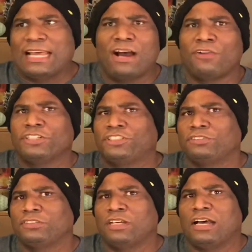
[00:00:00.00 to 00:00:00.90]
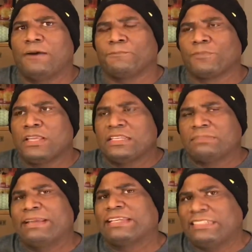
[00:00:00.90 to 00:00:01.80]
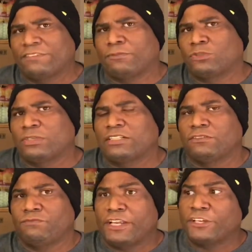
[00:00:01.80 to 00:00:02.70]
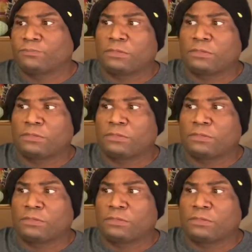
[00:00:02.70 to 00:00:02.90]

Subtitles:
Not only to make it different between the two figures,